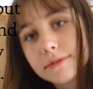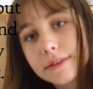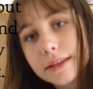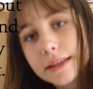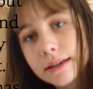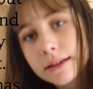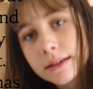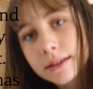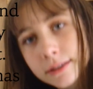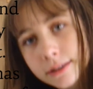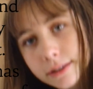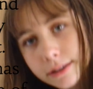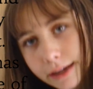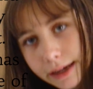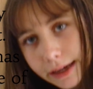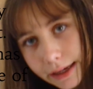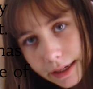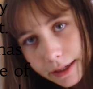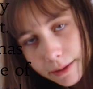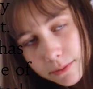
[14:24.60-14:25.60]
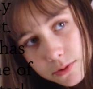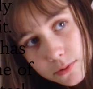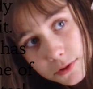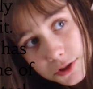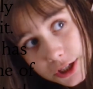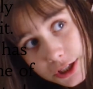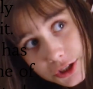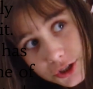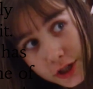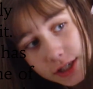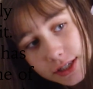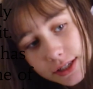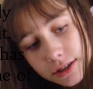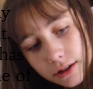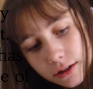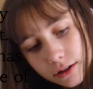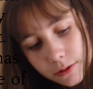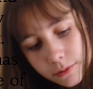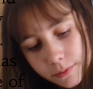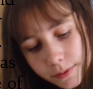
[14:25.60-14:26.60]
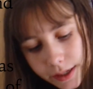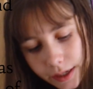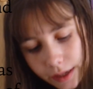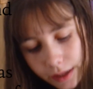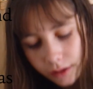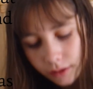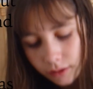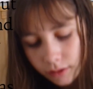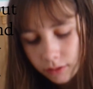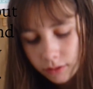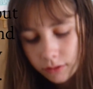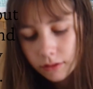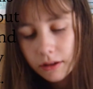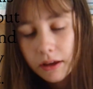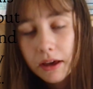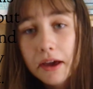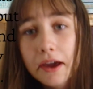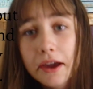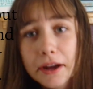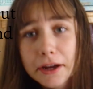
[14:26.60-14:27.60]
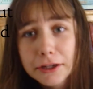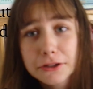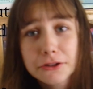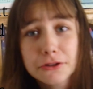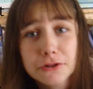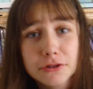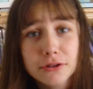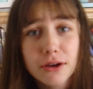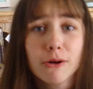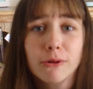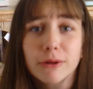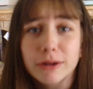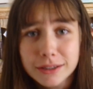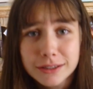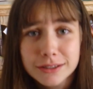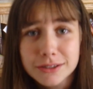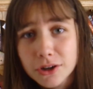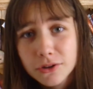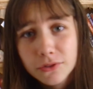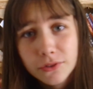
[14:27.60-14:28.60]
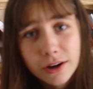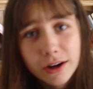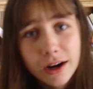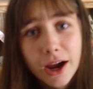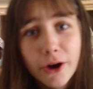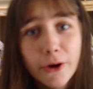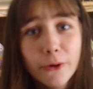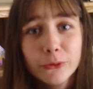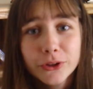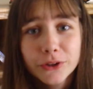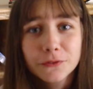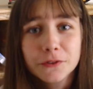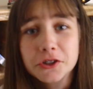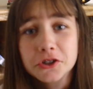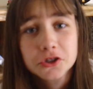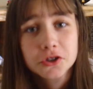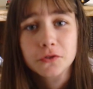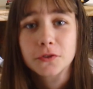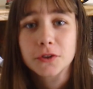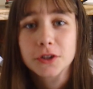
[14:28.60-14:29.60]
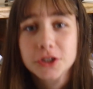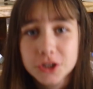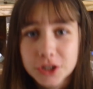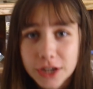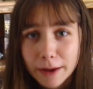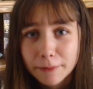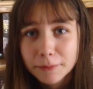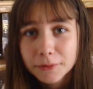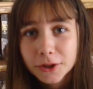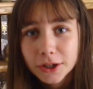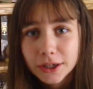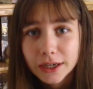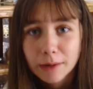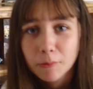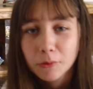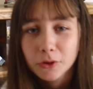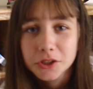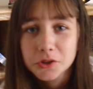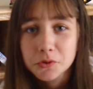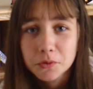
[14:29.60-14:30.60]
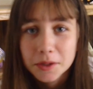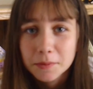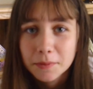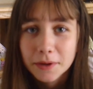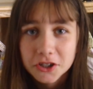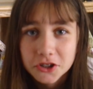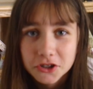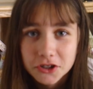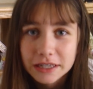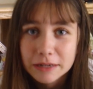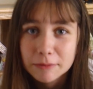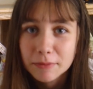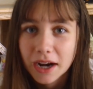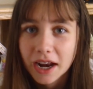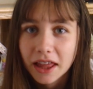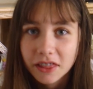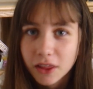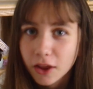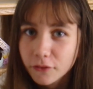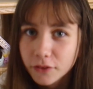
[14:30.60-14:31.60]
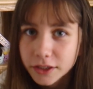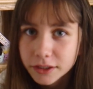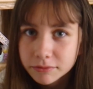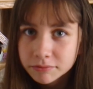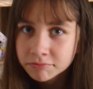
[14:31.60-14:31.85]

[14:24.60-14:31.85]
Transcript: The Hunger Games, which I just started reading. It's so good so far. I only finished the first chapter, and I'm only 20 pages in, but I love it.